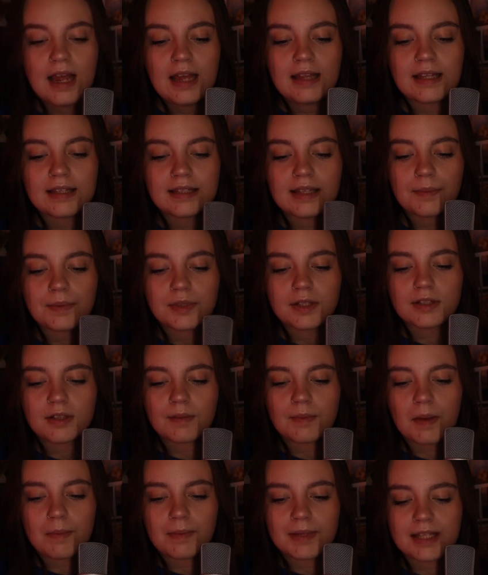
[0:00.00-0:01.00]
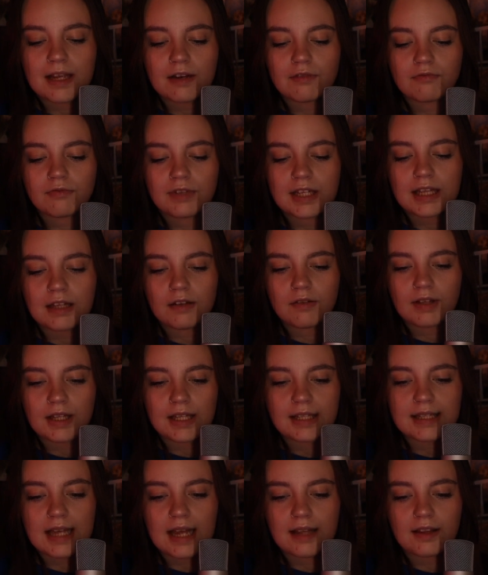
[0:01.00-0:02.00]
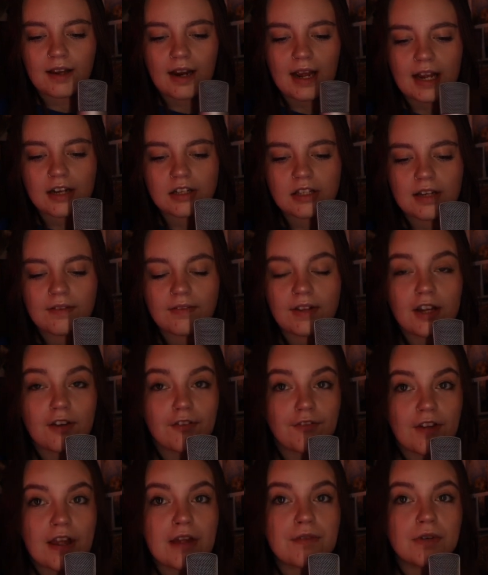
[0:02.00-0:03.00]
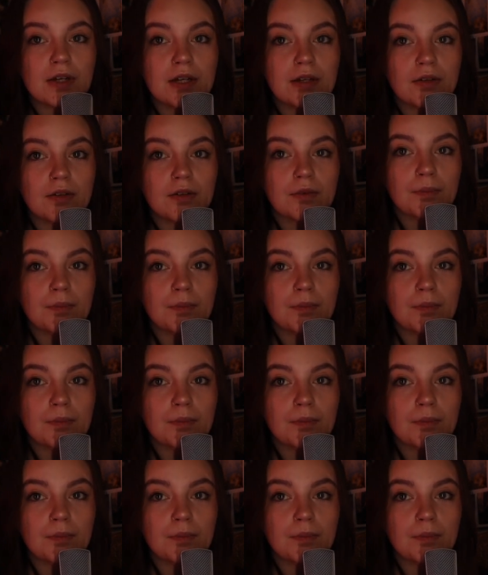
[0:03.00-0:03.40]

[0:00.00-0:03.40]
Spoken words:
This episode is gonna make me sound really, really sad that I actually have like a favorite